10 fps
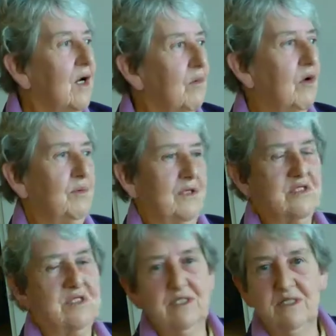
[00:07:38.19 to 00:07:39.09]

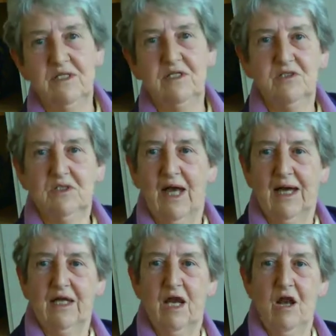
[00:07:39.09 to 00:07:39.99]
Warblington has
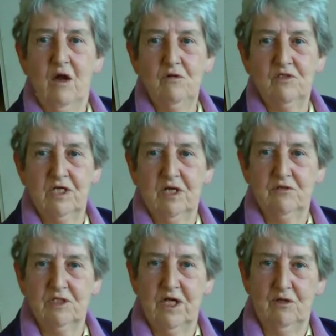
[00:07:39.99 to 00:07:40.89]
had loads and
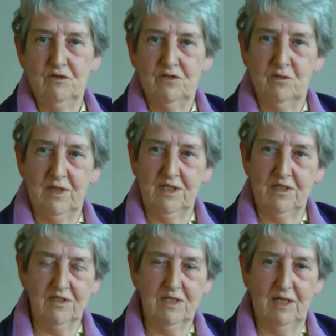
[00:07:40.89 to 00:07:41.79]
loads and loads of
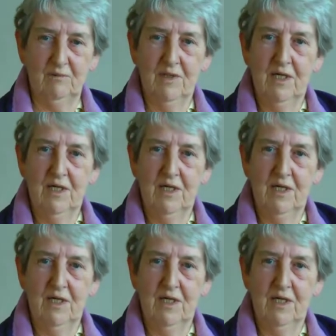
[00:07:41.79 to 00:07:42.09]
weddings, and I'm